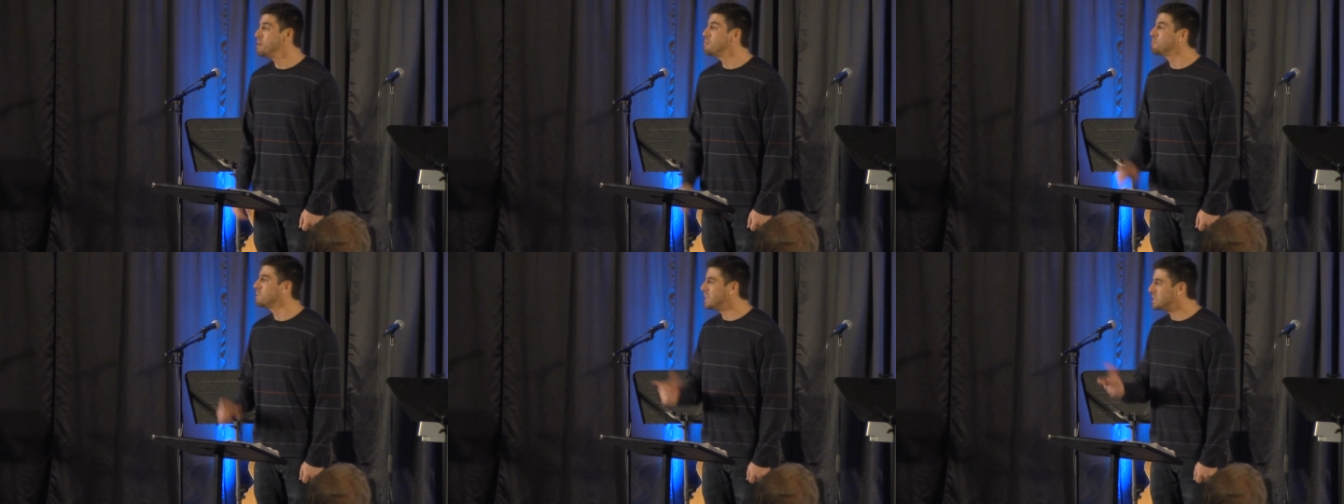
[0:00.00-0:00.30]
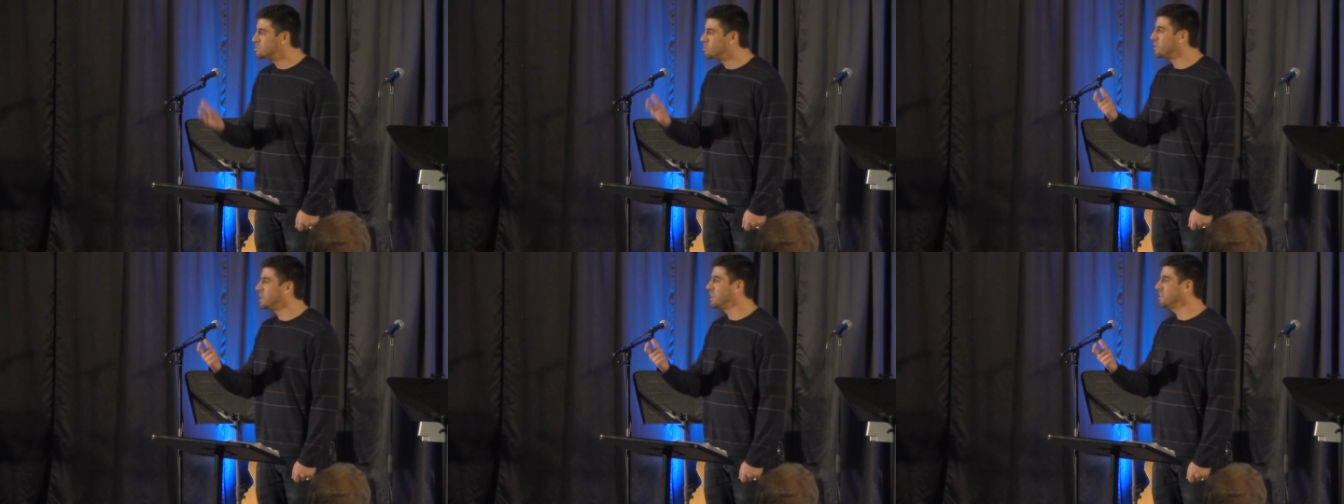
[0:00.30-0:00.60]
But
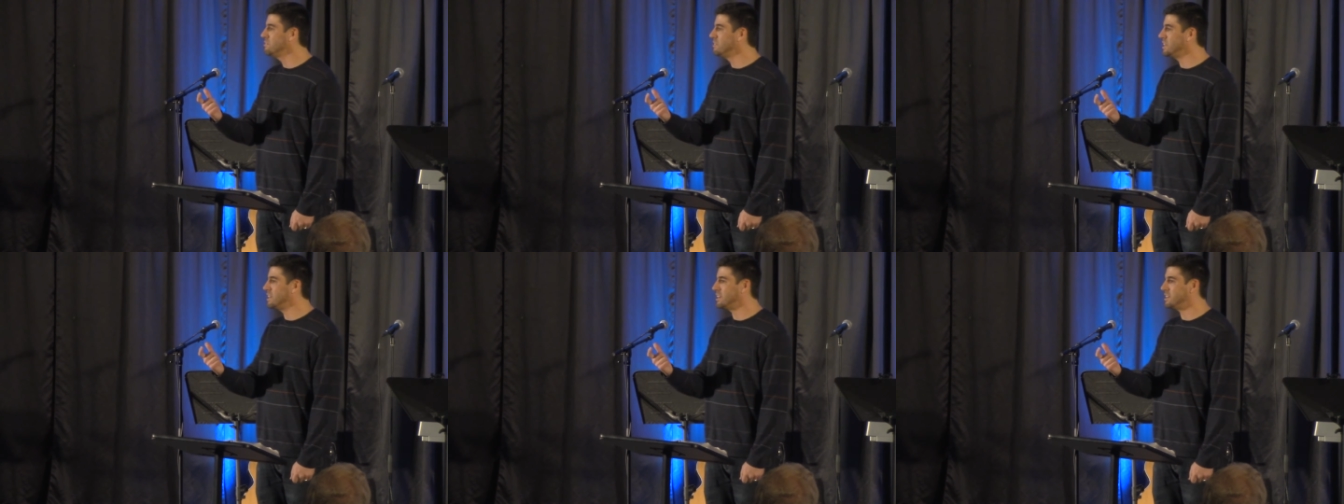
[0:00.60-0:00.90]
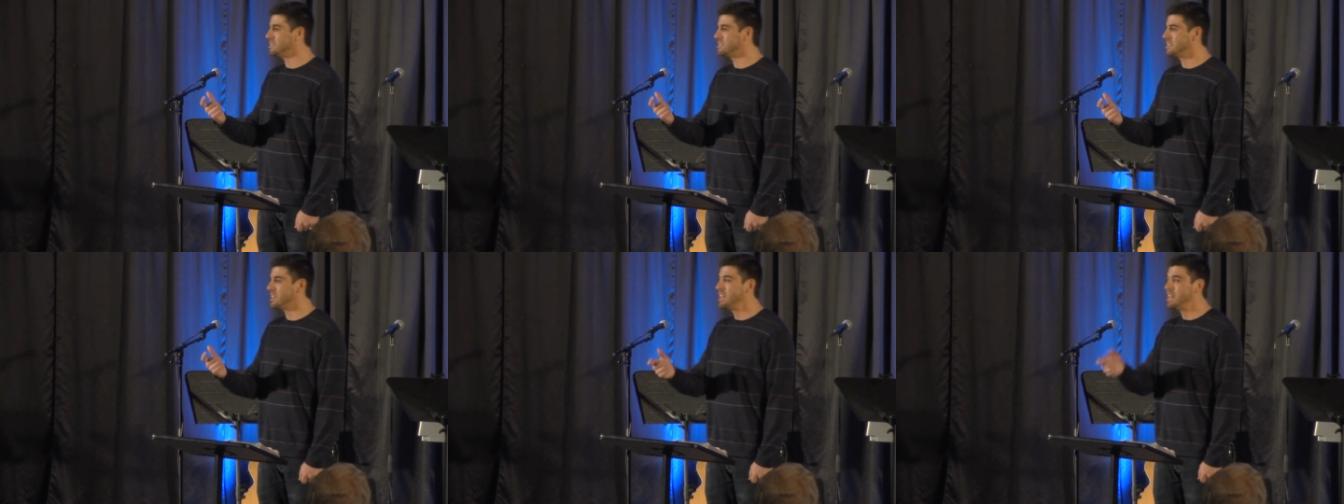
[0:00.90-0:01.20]
that's what envy
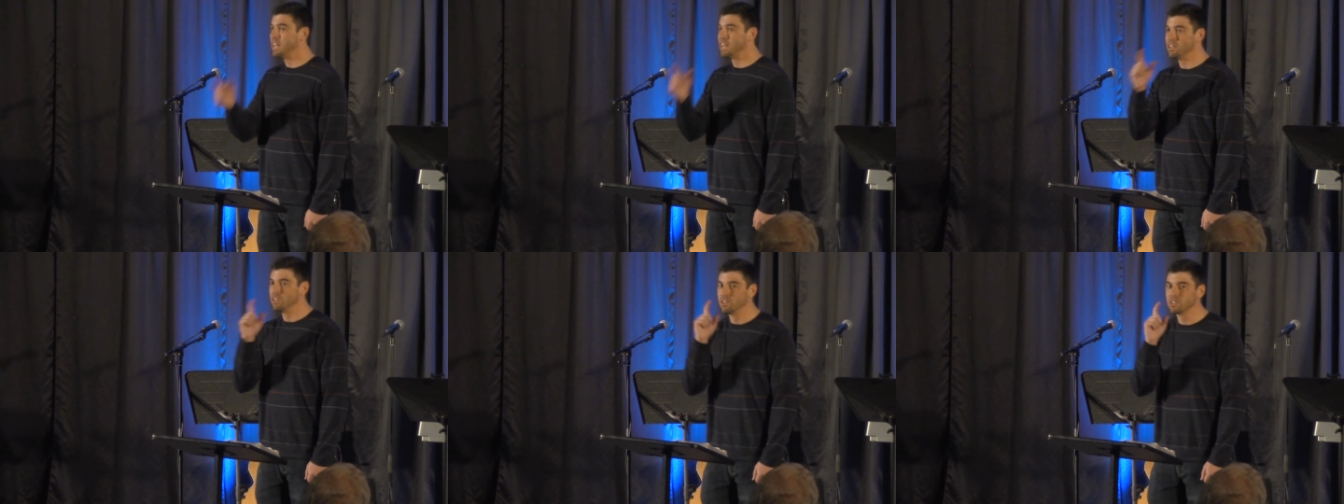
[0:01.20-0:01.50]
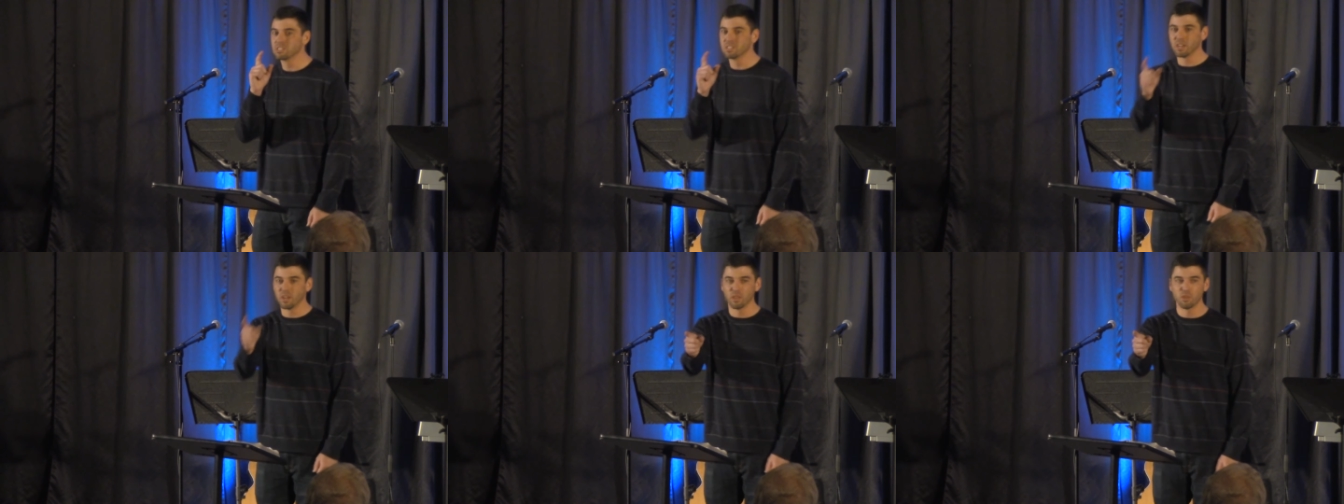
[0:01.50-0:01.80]
does. It
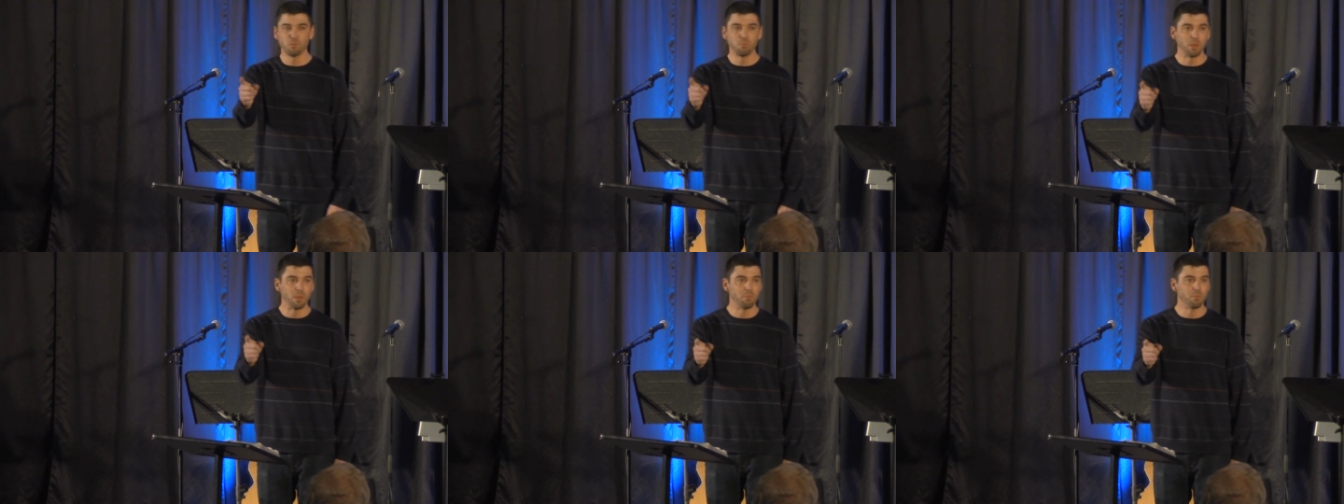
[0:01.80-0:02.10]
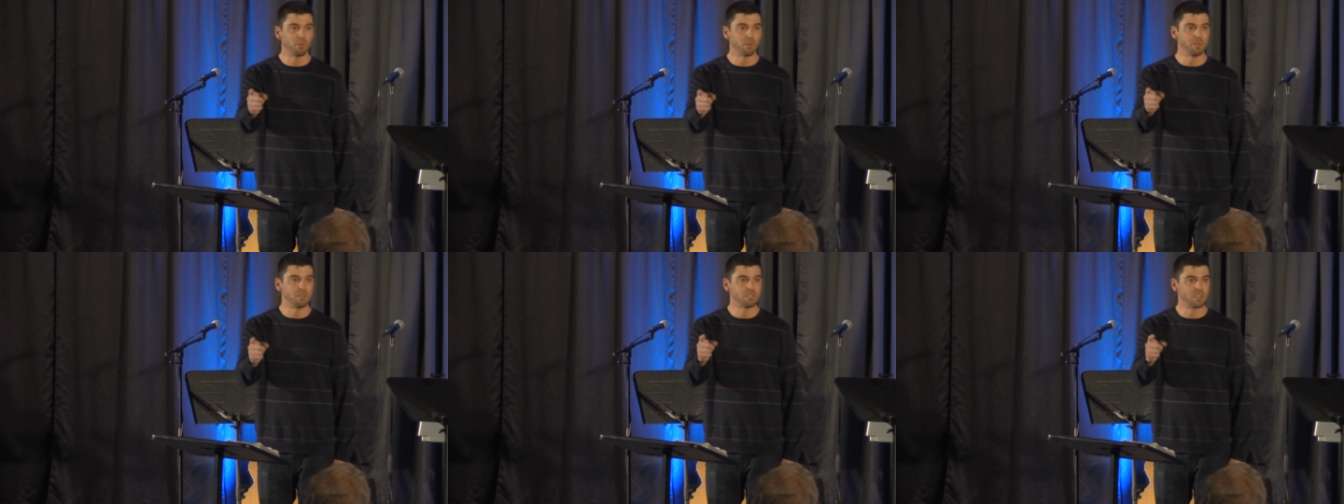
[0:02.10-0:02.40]
looks at other
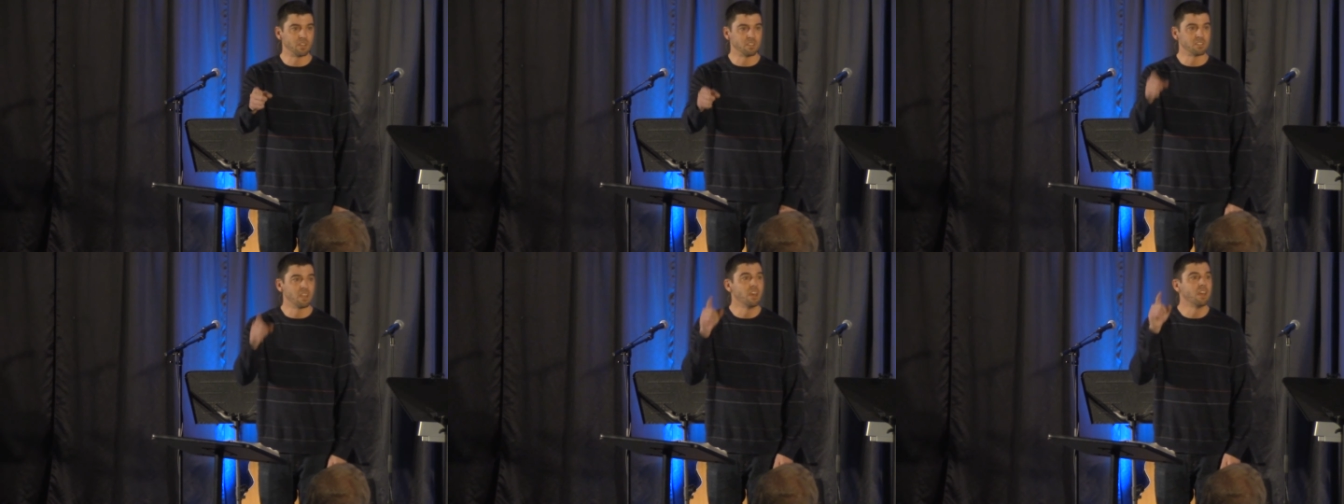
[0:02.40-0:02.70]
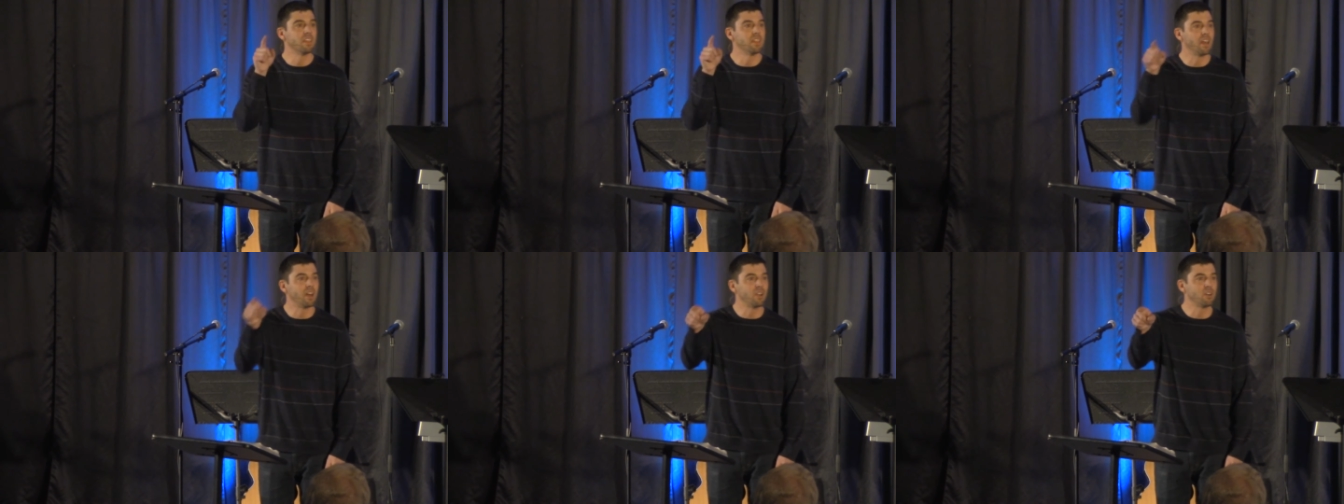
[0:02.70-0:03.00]
people and it says,
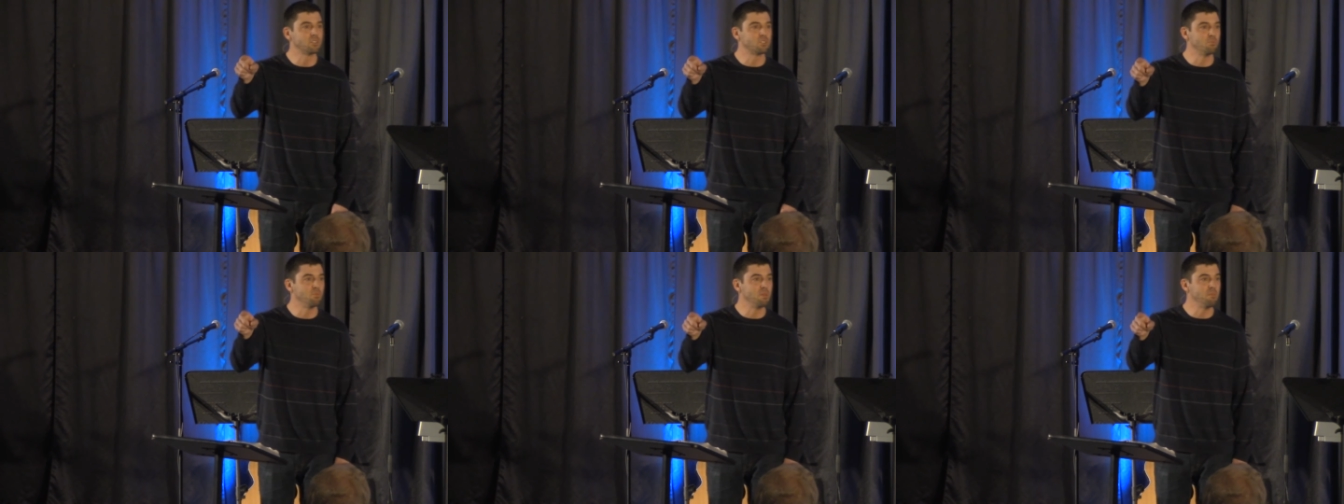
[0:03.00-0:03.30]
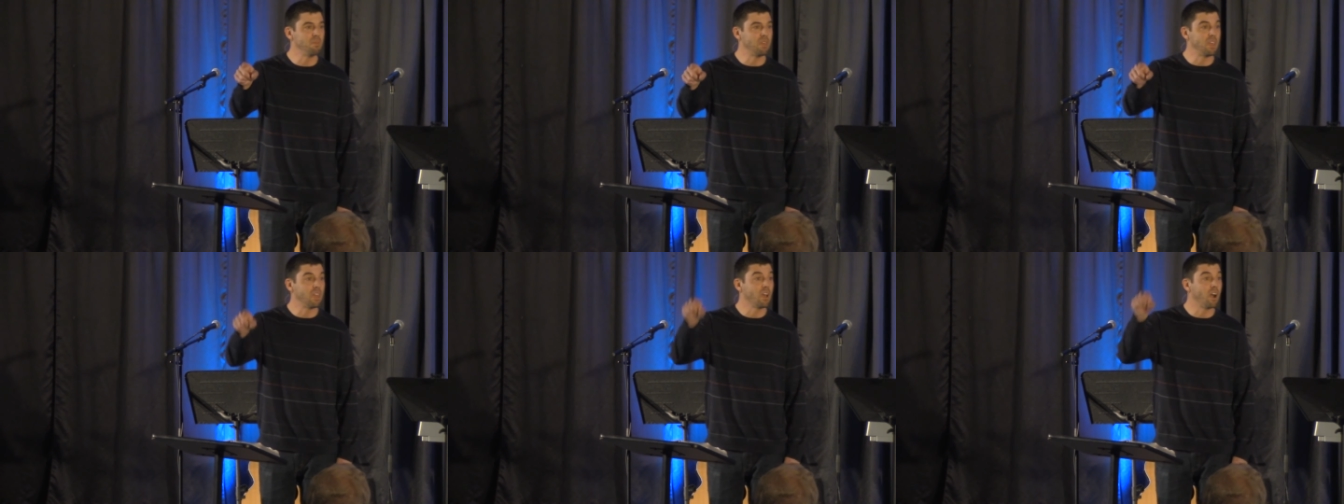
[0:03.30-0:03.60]
that ought to be
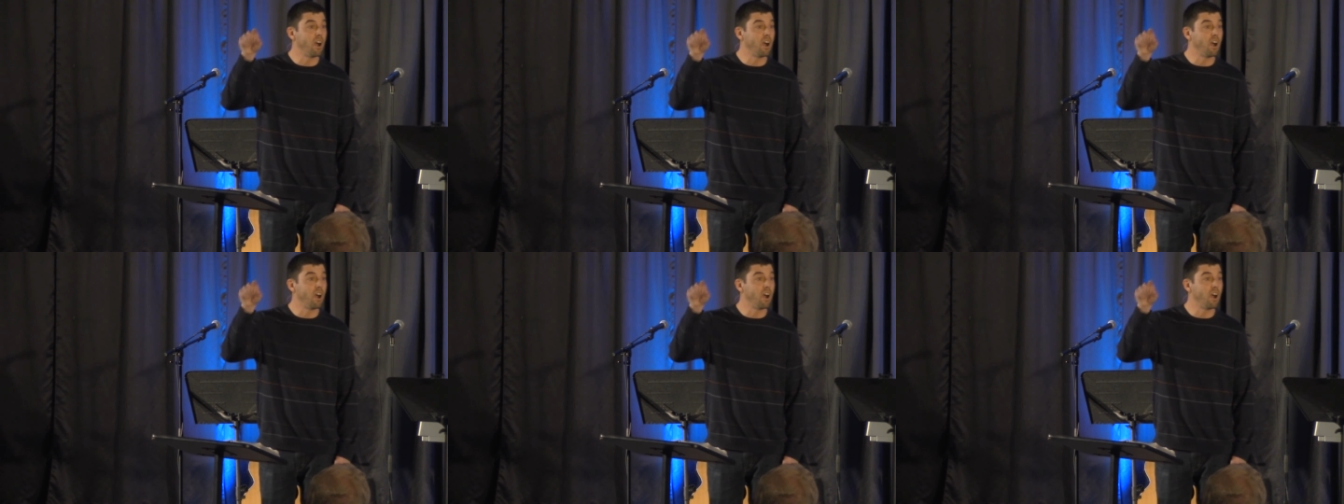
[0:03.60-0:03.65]
me.